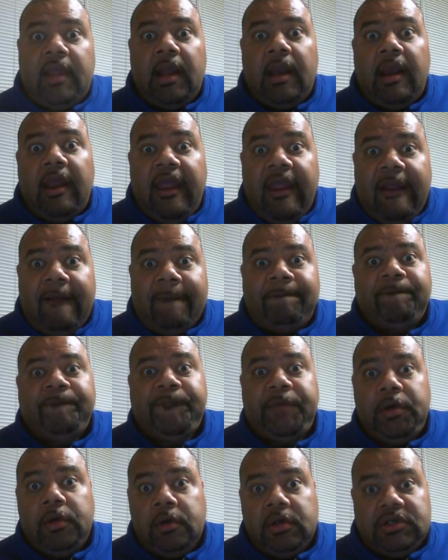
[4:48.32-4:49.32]
LA
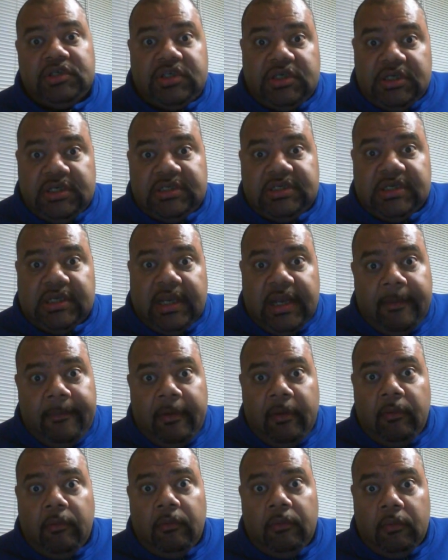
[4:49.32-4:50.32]
foolishness that they
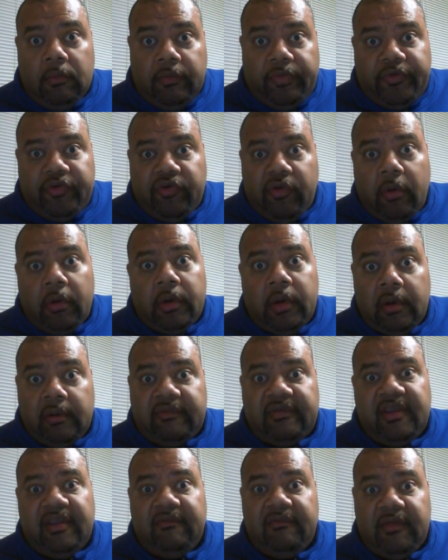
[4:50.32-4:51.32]
be showing
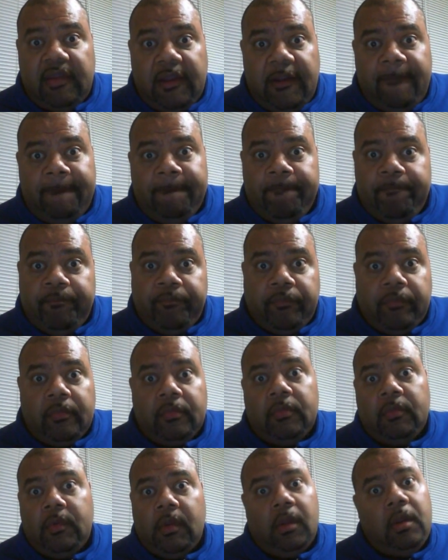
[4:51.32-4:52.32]
on TV,
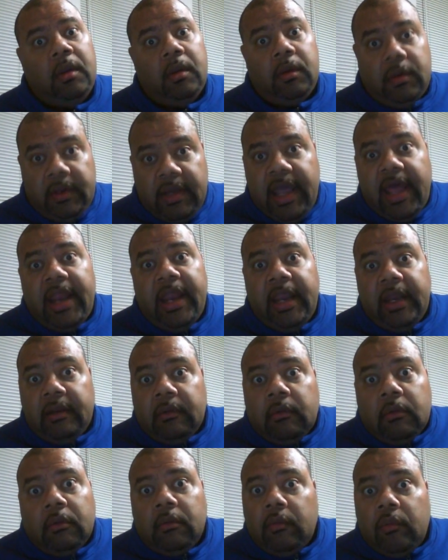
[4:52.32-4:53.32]
uh, that
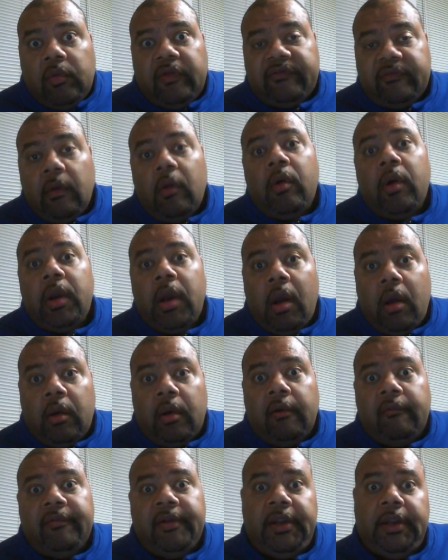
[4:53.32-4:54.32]
ain't what's going
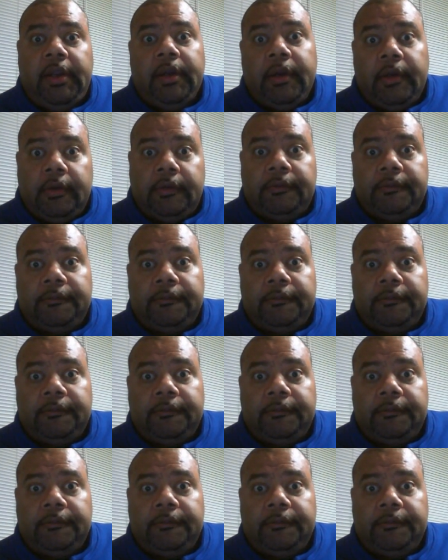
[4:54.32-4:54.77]
on over here.